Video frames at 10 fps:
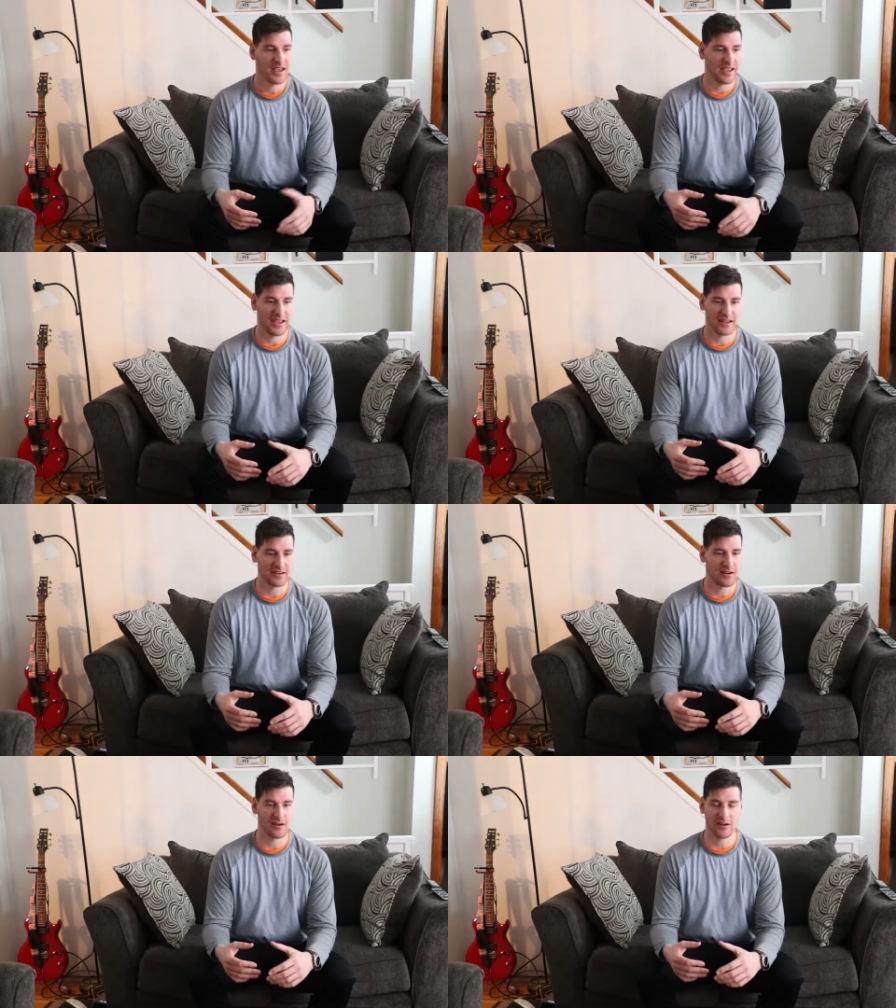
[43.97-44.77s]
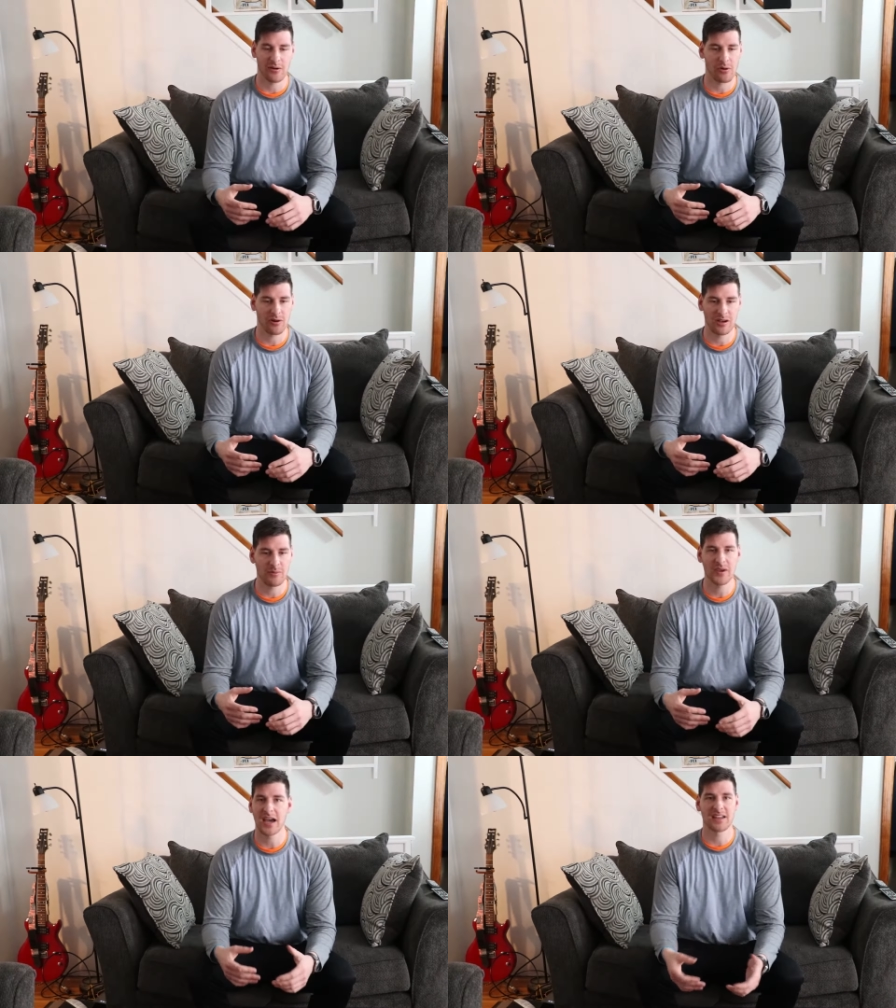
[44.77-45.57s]
and uh, or maybe
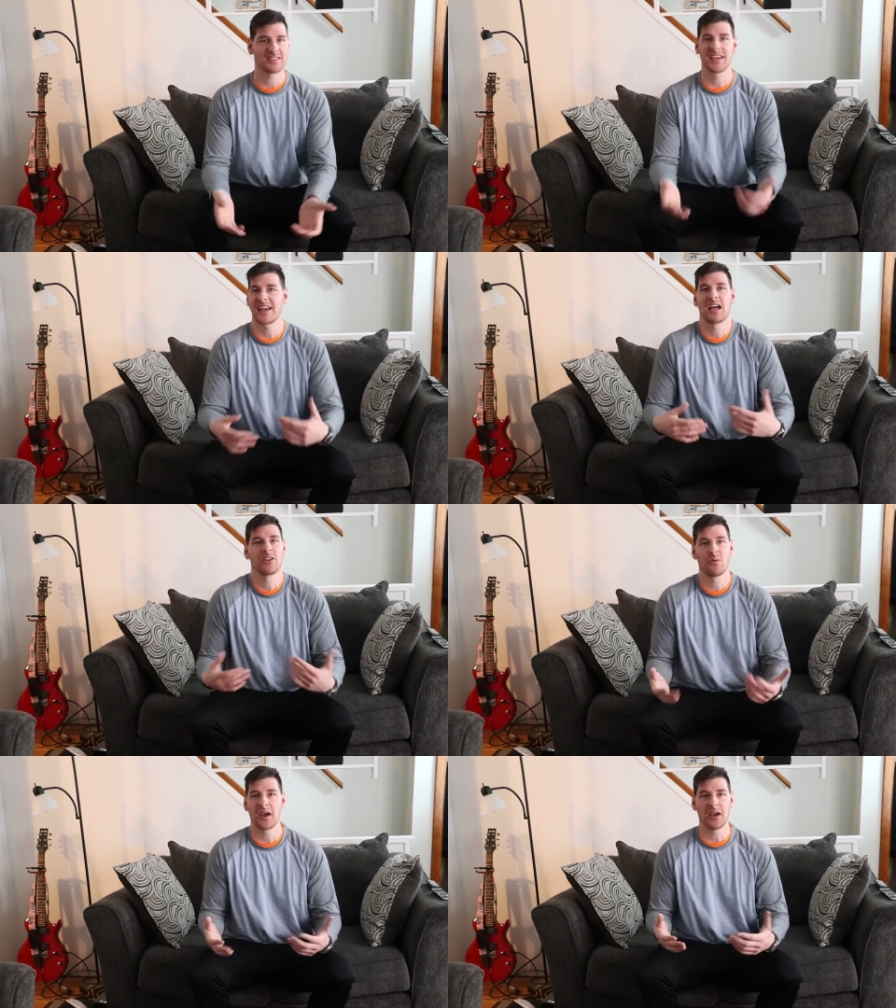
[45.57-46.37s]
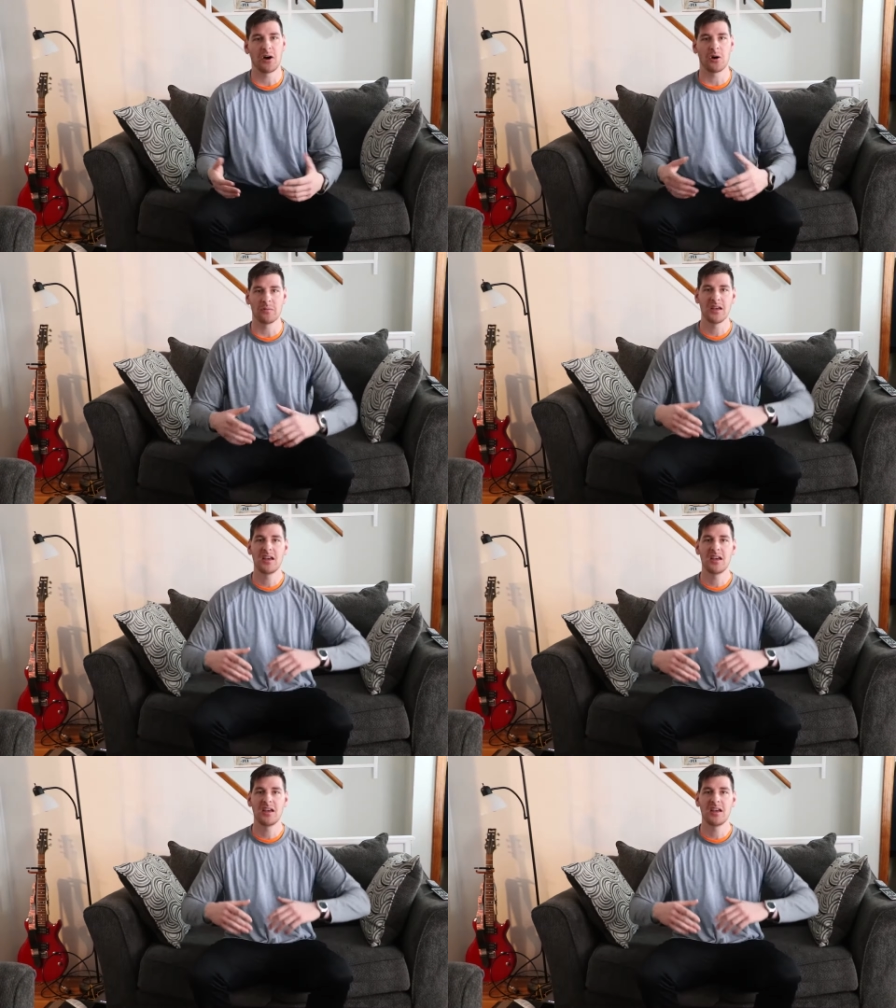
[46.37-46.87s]
we got a ticket on the way home.